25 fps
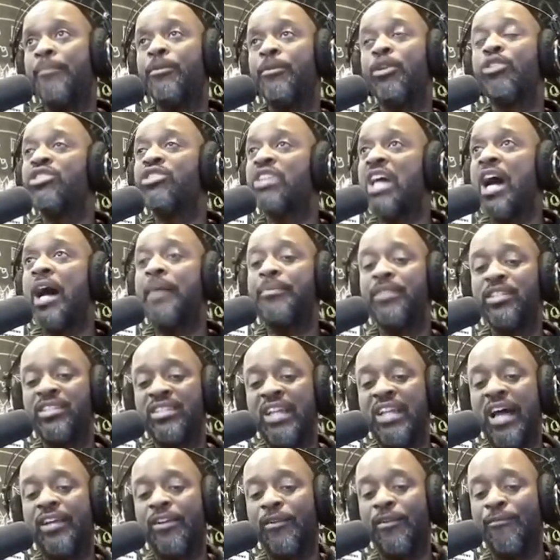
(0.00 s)
Your job does
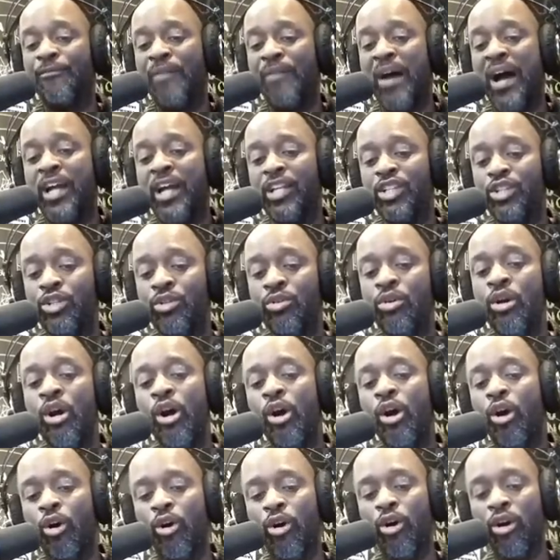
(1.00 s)
not define you
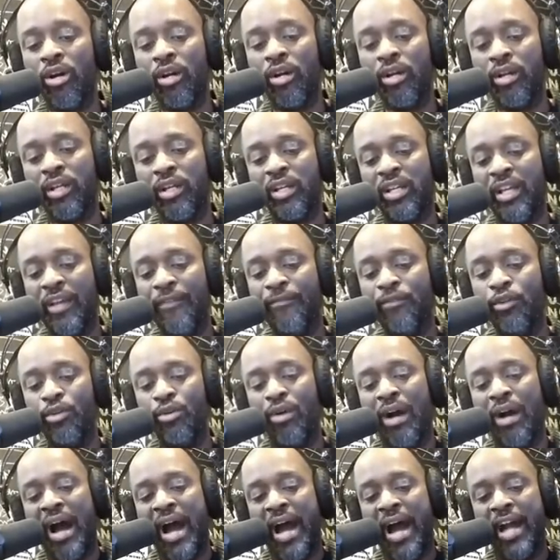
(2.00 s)
or give you
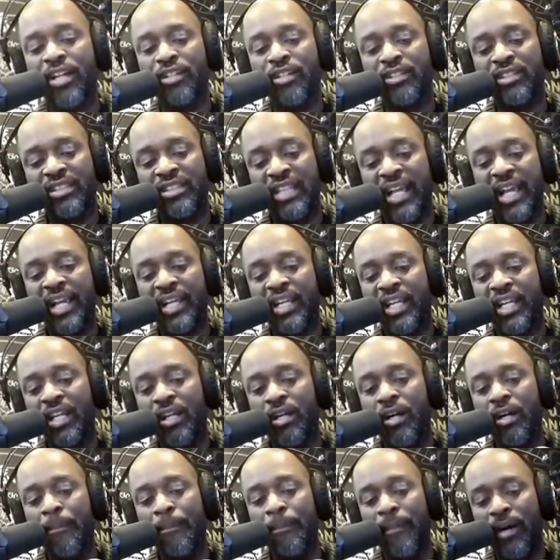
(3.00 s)
a higher standing
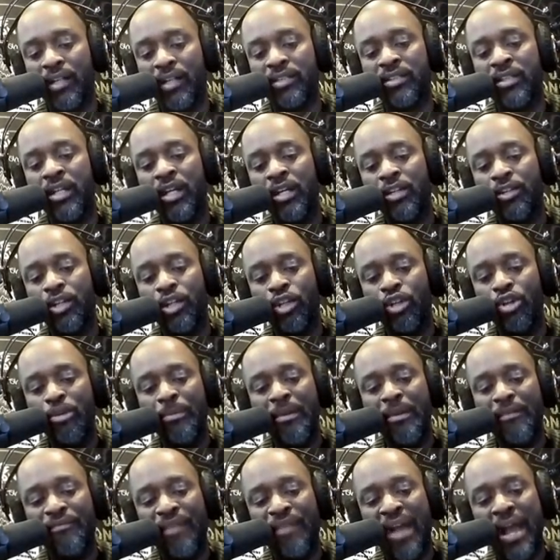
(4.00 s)
amongst the
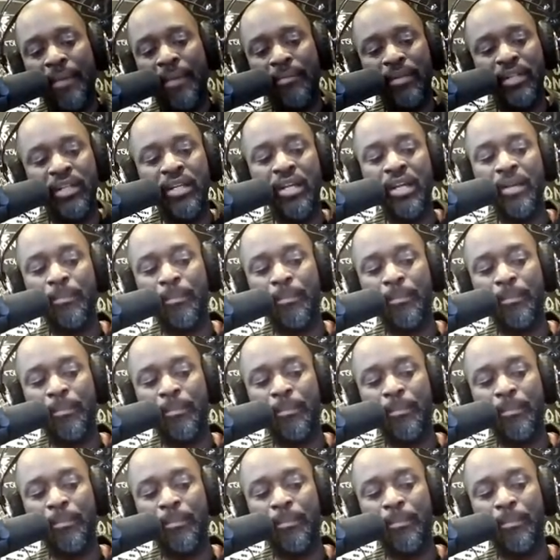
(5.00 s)
human family.